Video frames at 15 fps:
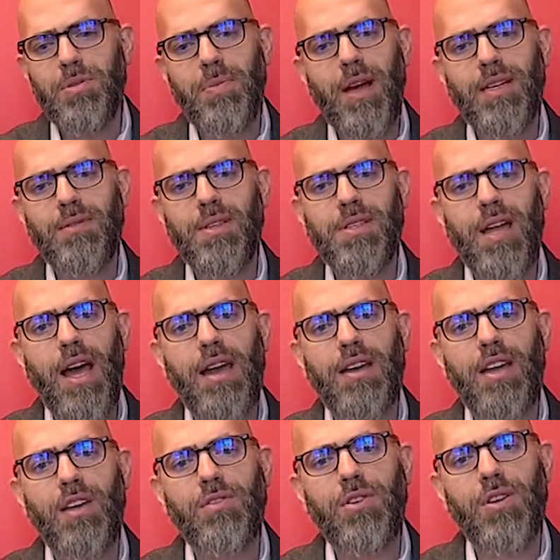perspective is
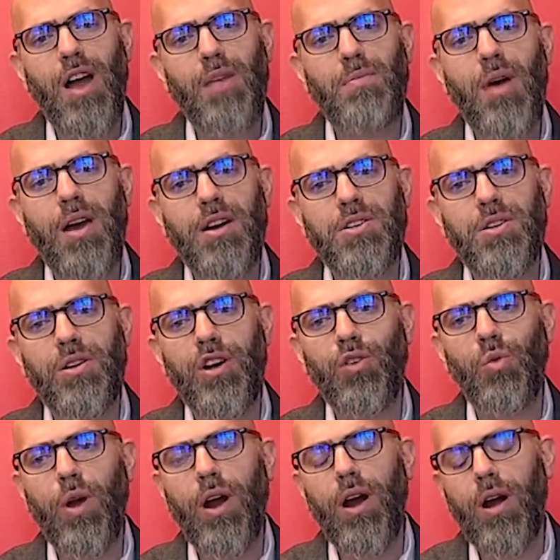that if you're not
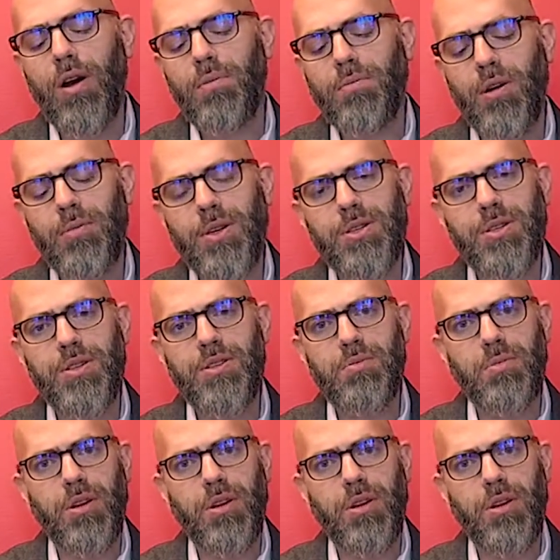monitoring where permissions,